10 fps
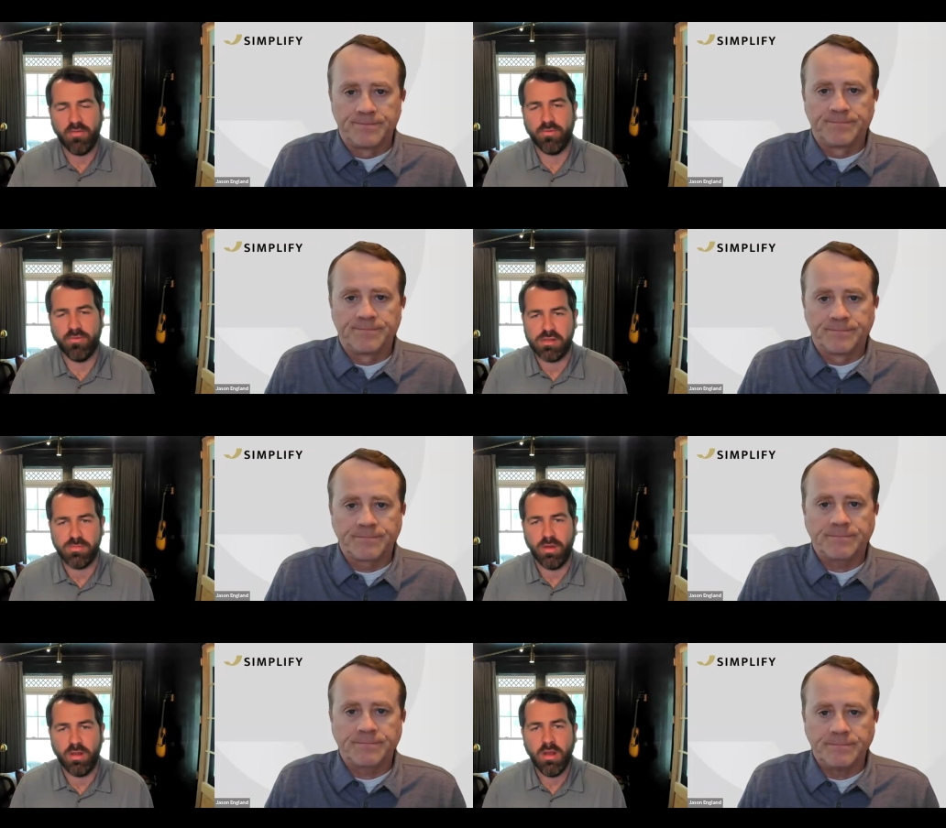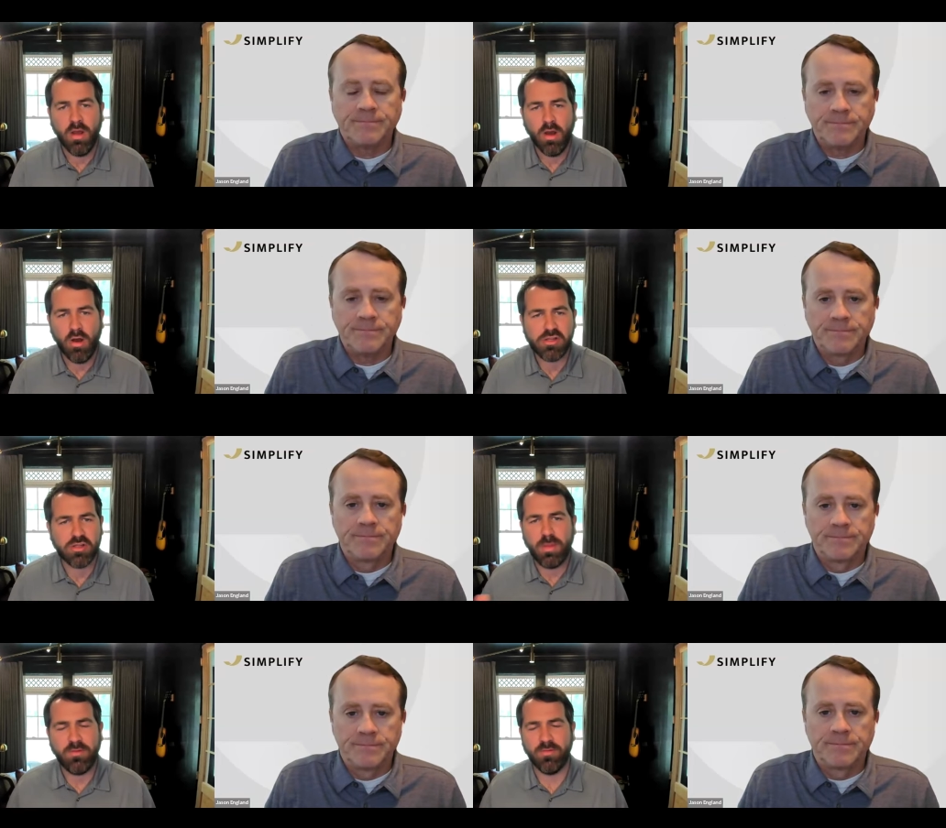Speaker 1: conference, but
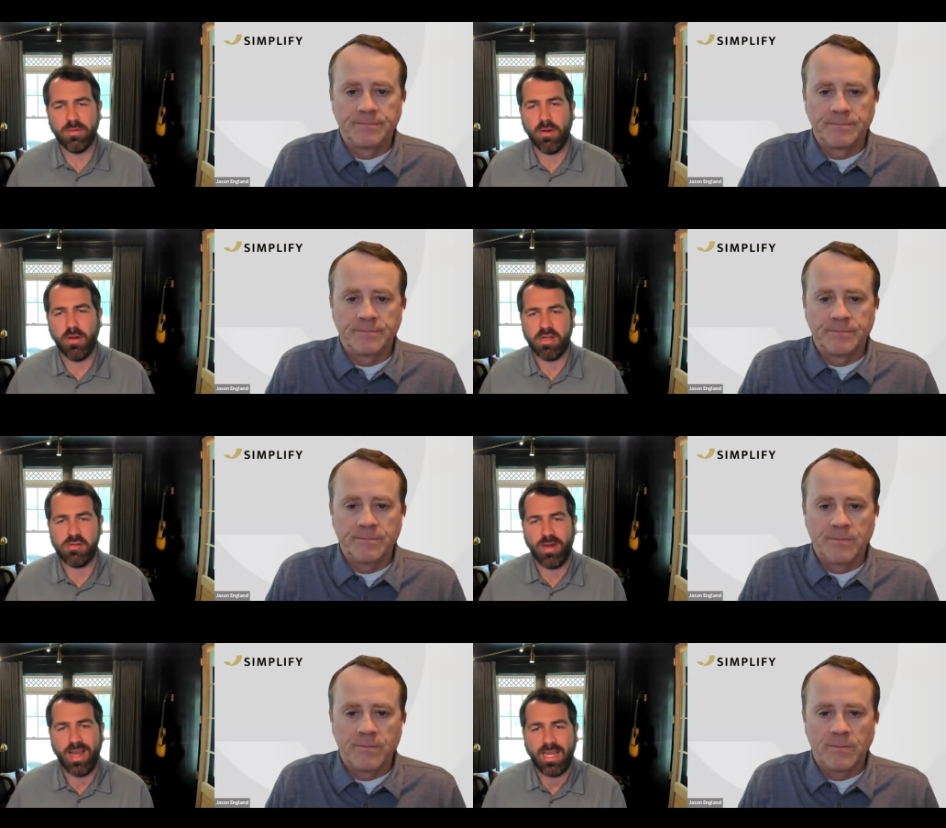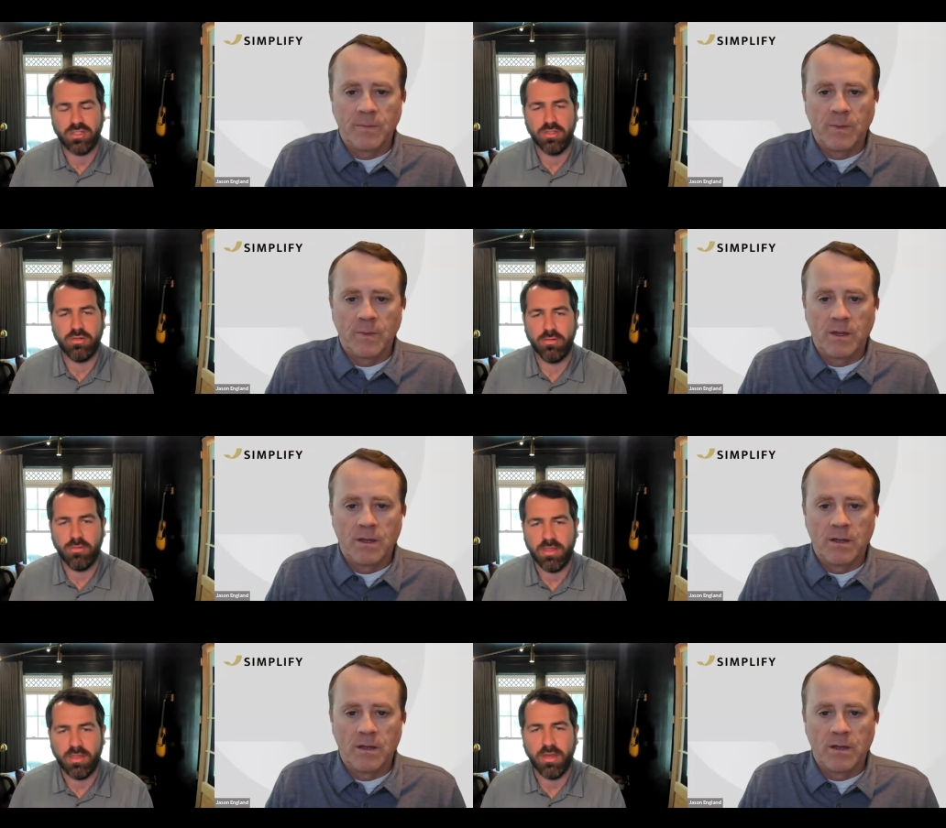also maybe from the market's
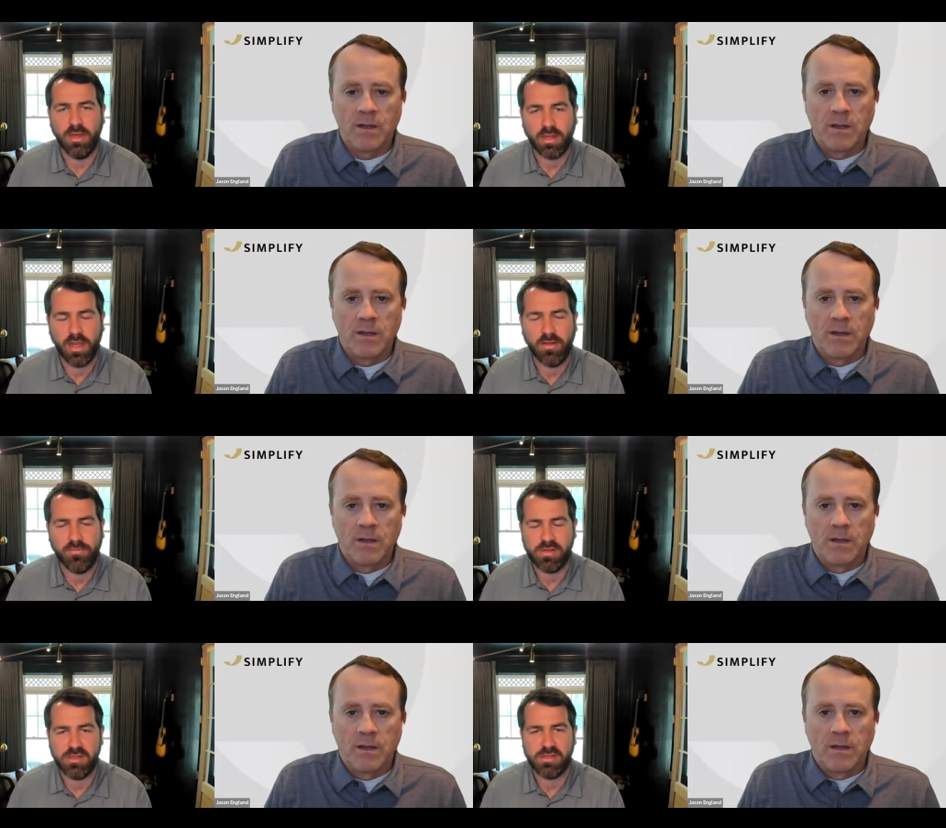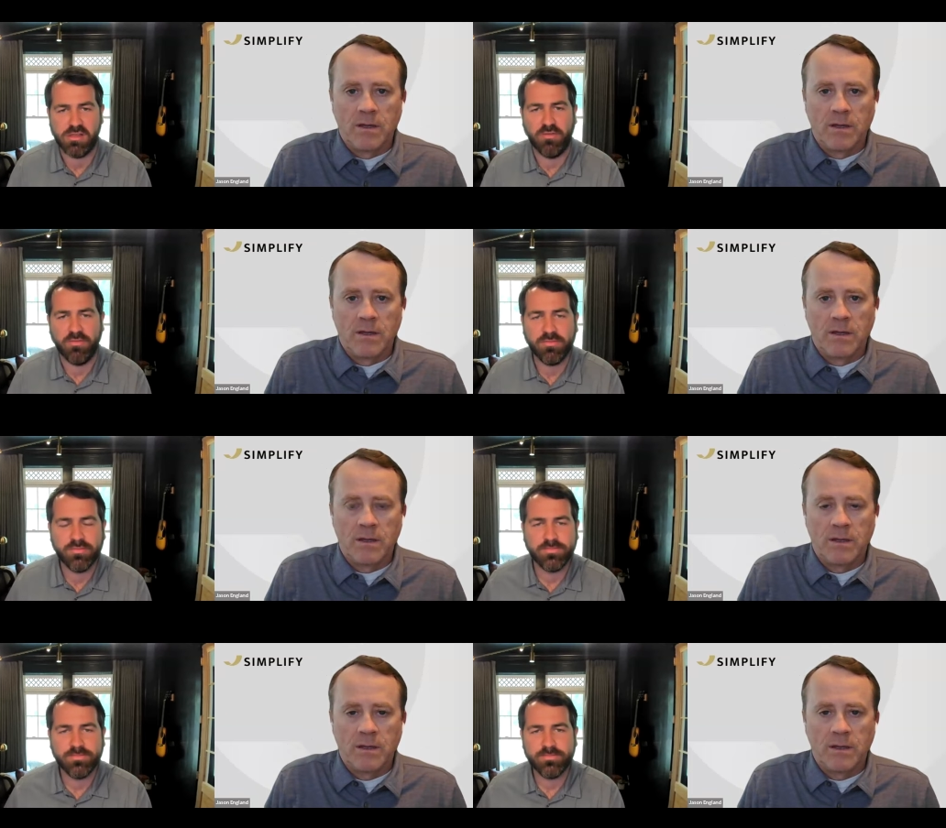reaction to the uh, conference
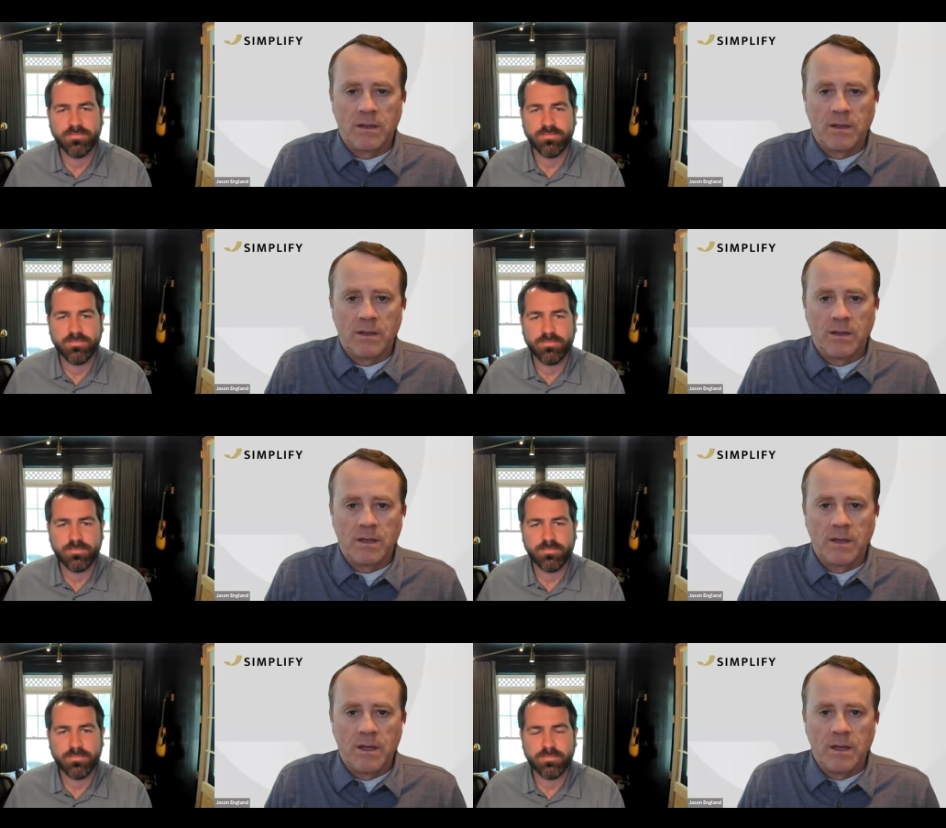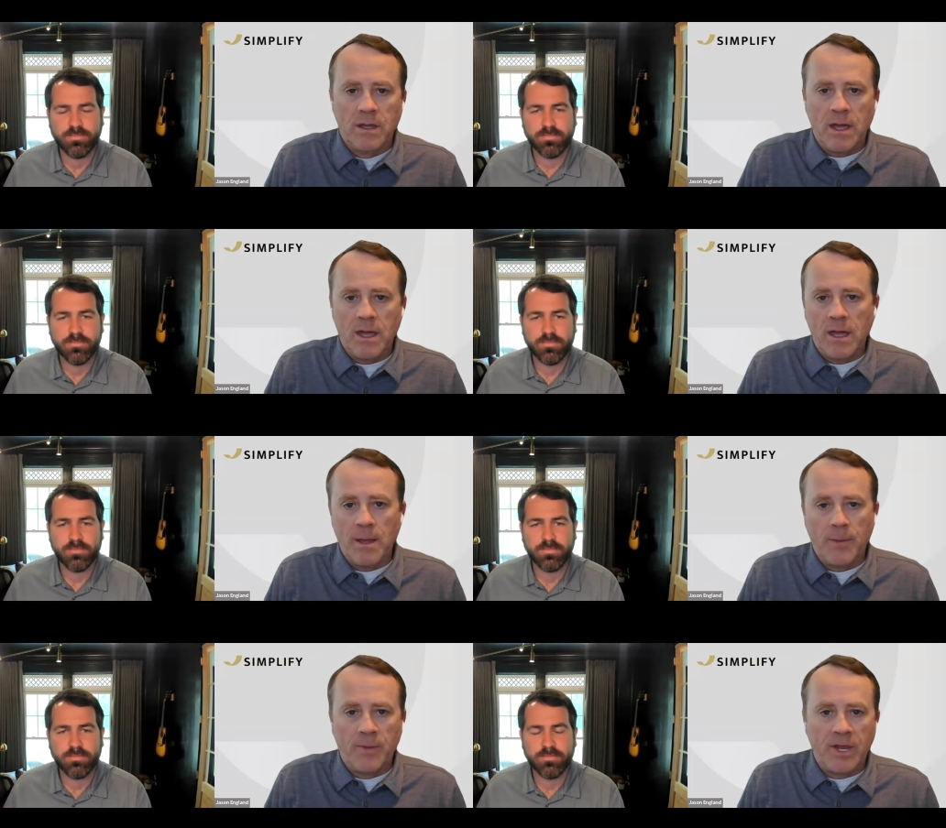itself.
Speaker 2: Yeah,
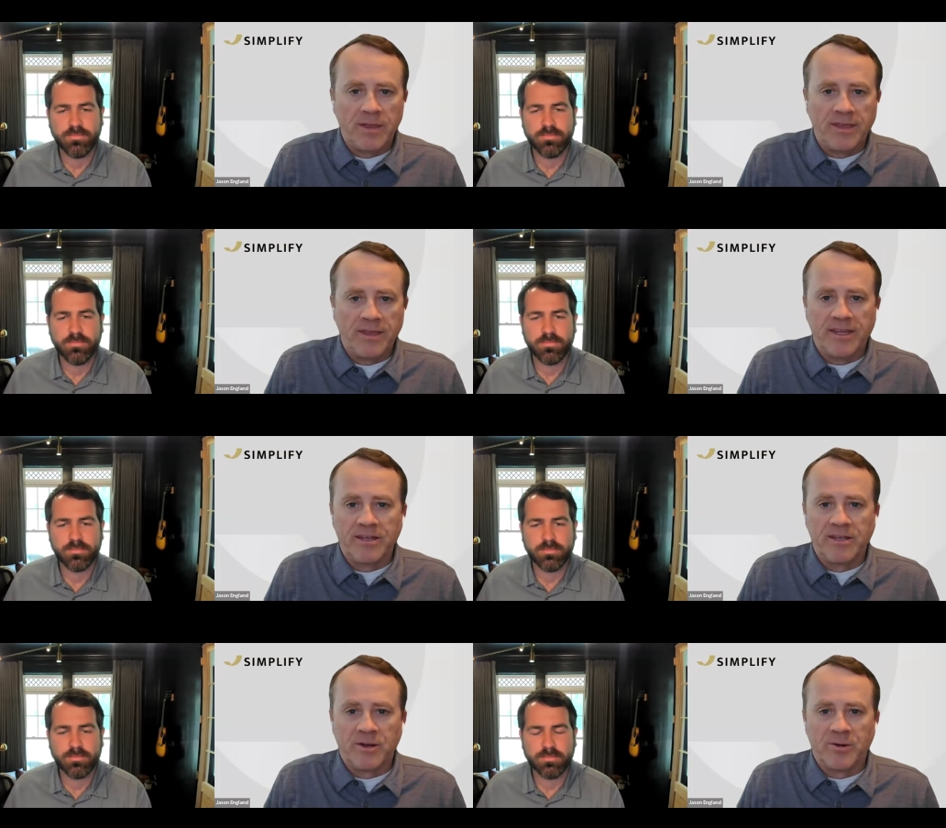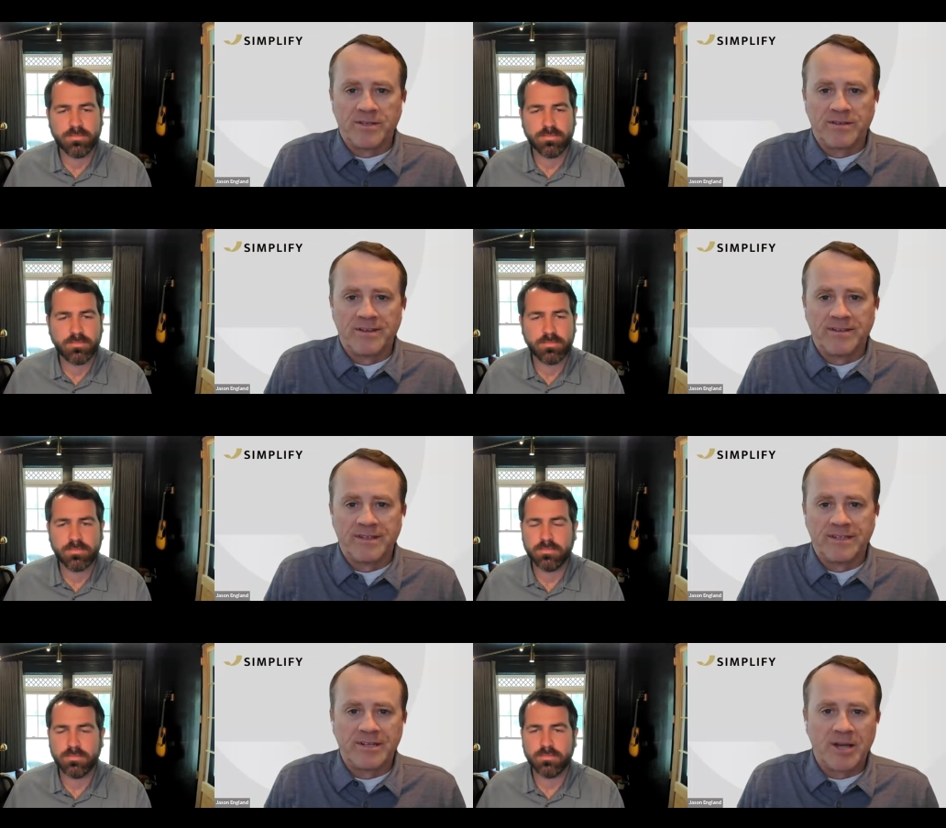I, I, mean, I think it, you know, it,
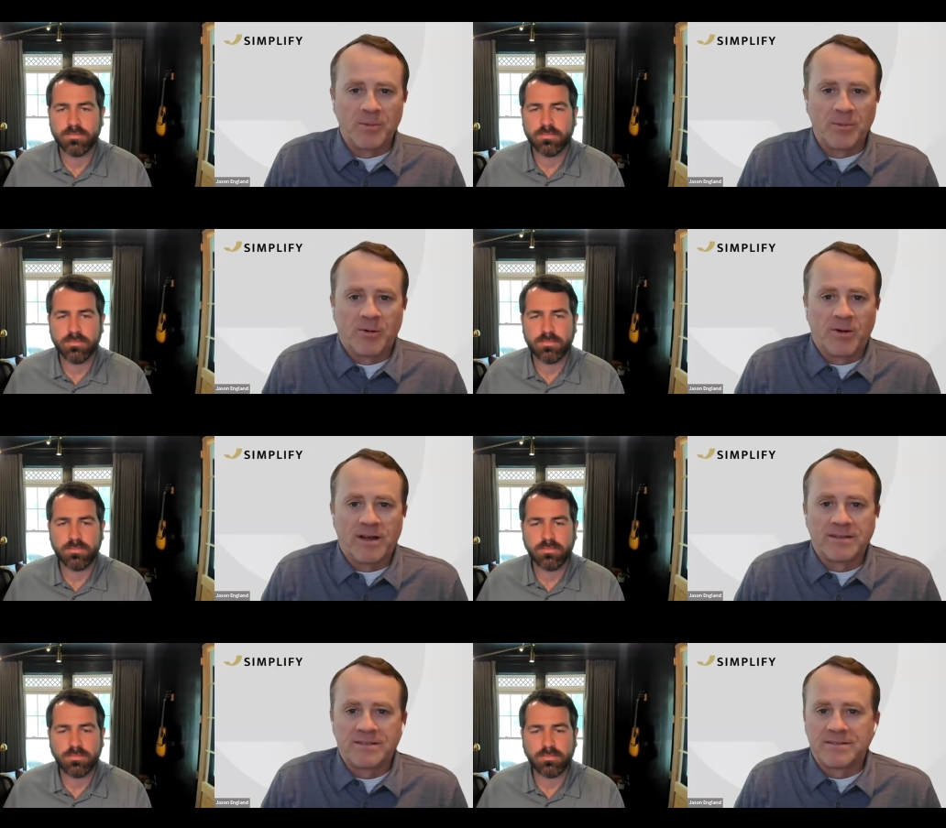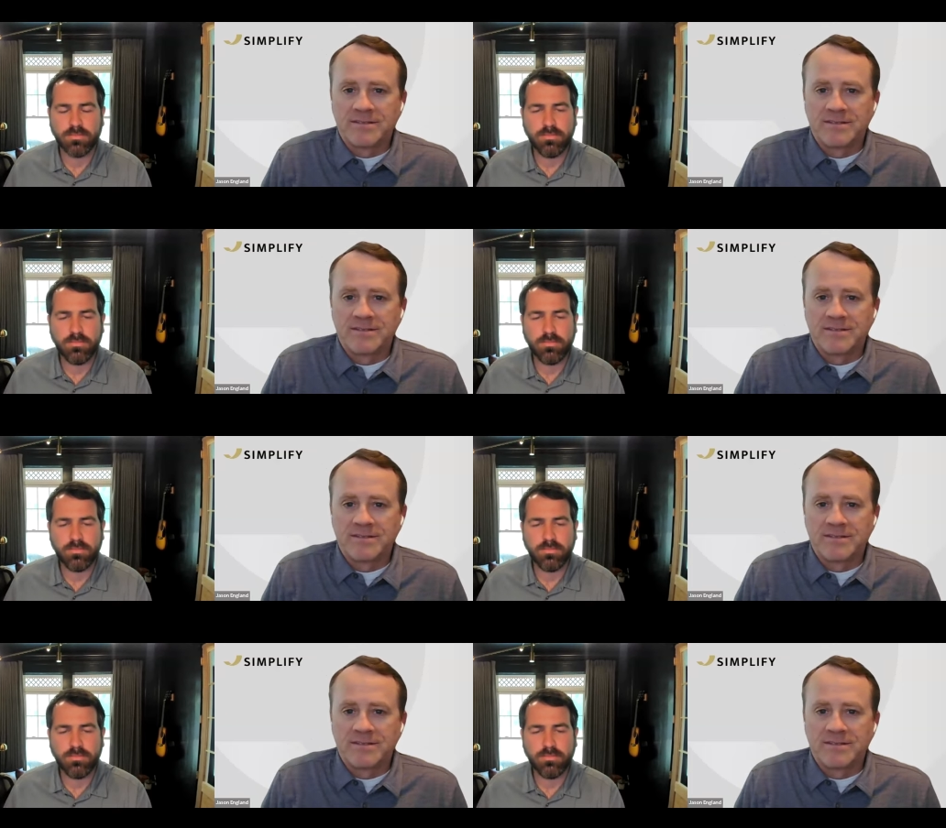it didn't come across,